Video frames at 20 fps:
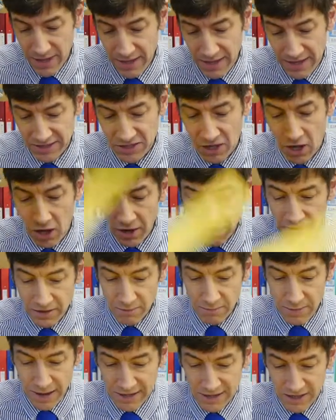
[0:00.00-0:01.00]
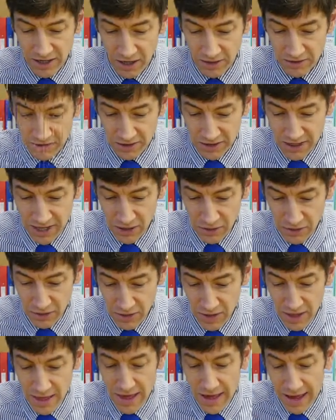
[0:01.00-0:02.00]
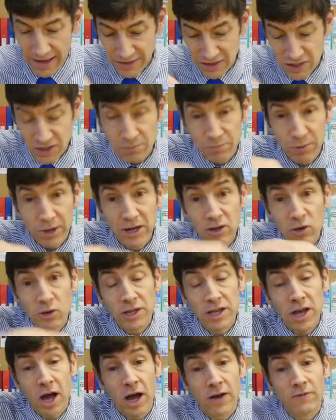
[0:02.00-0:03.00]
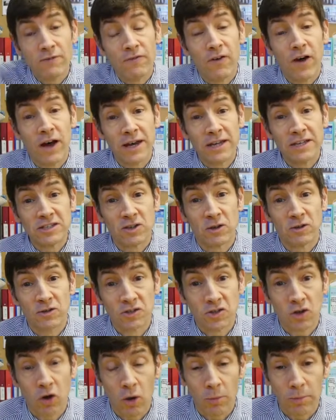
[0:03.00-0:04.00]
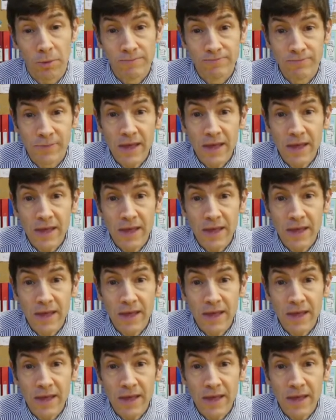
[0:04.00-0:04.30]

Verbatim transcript: is hide the magnet underneath and sprinkle the iron filings on top.